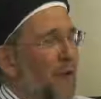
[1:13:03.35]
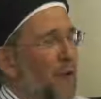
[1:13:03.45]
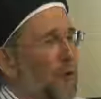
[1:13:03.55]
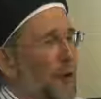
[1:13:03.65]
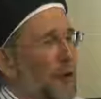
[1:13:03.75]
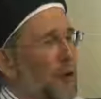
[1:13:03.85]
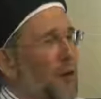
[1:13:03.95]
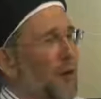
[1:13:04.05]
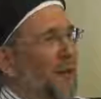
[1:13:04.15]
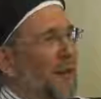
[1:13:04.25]
forthright, and
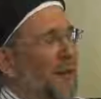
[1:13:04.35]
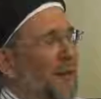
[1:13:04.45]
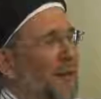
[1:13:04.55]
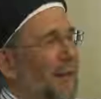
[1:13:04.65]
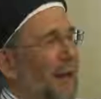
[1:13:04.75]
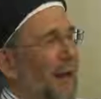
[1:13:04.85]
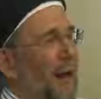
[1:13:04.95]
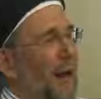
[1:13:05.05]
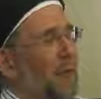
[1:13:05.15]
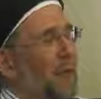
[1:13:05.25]
you could see that
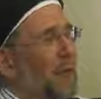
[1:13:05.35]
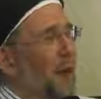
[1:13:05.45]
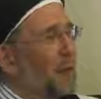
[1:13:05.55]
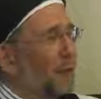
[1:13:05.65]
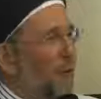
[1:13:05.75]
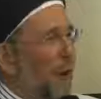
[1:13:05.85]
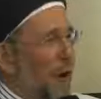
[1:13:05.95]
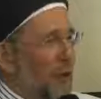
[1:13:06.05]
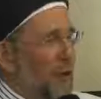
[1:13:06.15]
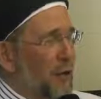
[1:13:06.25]
he was so
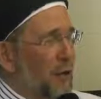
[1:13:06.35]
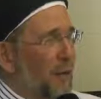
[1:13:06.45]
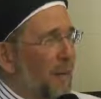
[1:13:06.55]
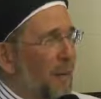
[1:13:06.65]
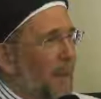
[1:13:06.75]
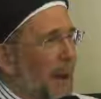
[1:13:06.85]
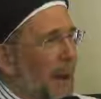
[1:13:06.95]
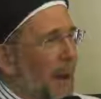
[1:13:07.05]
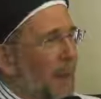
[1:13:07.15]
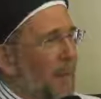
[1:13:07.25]
refreshed
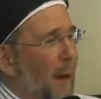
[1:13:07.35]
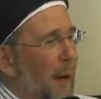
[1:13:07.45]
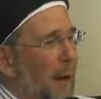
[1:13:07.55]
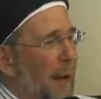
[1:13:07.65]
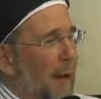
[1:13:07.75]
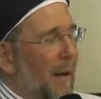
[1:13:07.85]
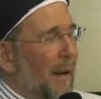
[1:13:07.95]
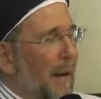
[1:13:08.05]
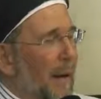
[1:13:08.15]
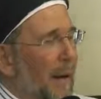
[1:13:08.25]
by
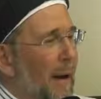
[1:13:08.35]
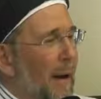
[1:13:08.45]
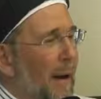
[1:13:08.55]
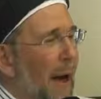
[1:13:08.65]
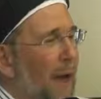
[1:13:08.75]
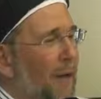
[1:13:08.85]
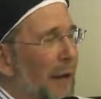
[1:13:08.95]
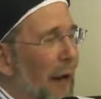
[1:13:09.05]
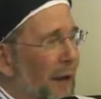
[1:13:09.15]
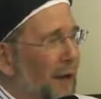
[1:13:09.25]

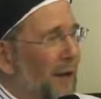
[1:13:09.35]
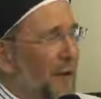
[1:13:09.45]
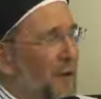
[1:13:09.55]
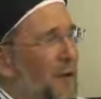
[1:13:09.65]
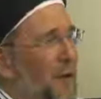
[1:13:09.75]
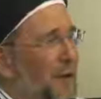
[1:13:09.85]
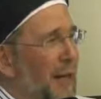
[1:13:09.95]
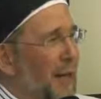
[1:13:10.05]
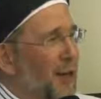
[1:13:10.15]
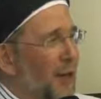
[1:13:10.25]
having access to a
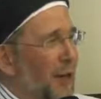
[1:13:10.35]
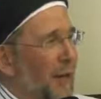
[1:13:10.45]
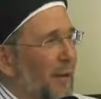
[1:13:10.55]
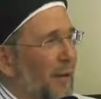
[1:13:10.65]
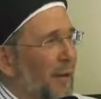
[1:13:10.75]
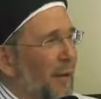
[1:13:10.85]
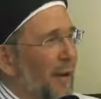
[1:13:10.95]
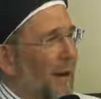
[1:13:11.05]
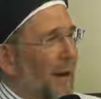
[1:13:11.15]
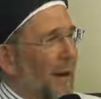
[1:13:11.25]
teaching
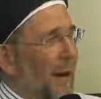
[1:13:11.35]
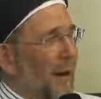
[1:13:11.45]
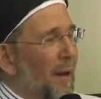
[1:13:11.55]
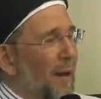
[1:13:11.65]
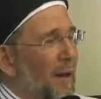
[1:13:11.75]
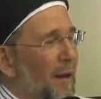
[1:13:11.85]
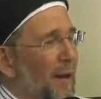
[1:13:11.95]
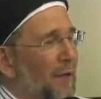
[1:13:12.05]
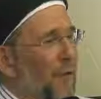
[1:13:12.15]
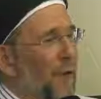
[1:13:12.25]

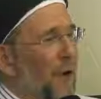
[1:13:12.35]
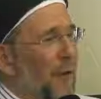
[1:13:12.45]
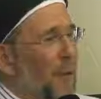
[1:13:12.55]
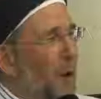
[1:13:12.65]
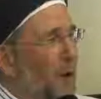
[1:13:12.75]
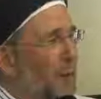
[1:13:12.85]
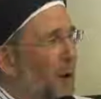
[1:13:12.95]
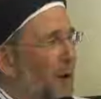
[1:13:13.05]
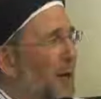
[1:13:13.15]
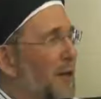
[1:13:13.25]
that for the most
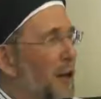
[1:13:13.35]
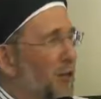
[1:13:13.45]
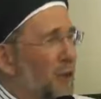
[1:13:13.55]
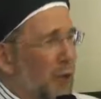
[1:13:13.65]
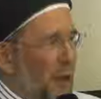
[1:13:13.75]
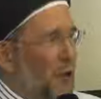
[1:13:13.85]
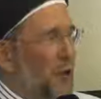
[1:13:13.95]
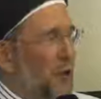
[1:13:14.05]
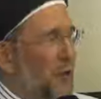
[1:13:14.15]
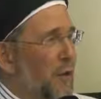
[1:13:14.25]
part had not
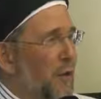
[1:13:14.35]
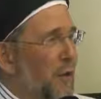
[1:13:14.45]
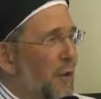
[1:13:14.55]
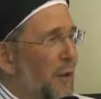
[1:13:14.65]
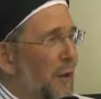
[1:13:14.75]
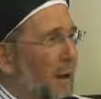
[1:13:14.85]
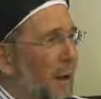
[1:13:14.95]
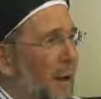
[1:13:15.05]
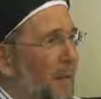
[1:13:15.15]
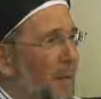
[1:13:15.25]
reached
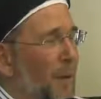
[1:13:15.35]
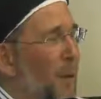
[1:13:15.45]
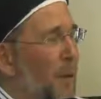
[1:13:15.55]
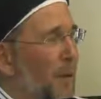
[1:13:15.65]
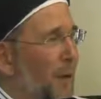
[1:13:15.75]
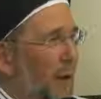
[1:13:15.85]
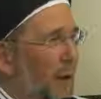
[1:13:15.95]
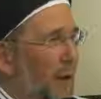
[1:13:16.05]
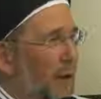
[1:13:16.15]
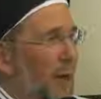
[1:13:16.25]
the people of
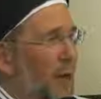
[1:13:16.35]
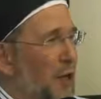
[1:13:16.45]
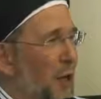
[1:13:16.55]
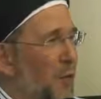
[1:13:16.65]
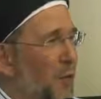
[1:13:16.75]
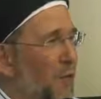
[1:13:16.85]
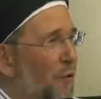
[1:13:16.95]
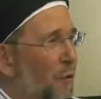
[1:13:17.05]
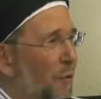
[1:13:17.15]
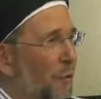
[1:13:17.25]
England in any shape or
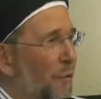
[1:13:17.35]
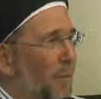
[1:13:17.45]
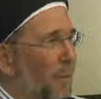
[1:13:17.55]
form,